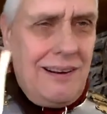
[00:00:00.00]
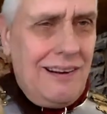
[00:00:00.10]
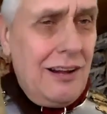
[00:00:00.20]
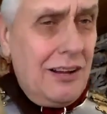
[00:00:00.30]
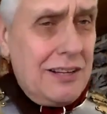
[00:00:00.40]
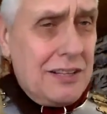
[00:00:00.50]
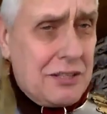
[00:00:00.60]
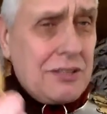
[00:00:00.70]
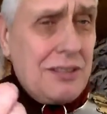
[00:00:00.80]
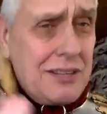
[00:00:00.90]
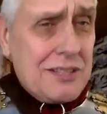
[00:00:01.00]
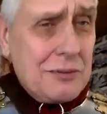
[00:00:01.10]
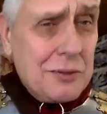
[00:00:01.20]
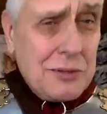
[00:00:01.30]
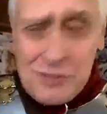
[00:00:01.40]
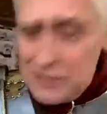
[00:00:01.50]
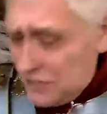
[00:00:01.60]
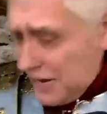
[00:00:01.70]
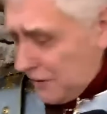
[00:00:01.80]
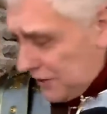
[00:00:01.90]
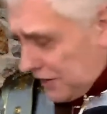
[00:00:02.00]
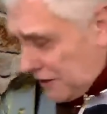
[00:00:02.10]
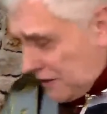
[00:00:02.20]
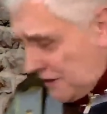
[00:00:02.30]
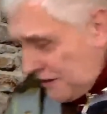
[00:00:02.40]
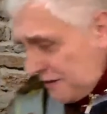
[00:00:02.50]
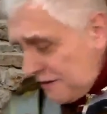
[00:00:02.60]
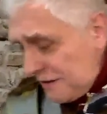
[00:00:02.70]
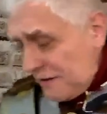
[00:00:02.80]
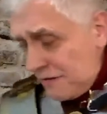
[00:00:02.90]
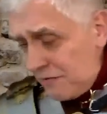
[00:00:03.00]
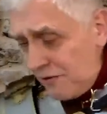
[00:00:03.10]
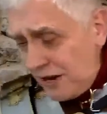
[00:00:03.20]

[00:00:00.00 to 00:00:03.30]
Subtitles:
I like this because I still use it now and again. Right,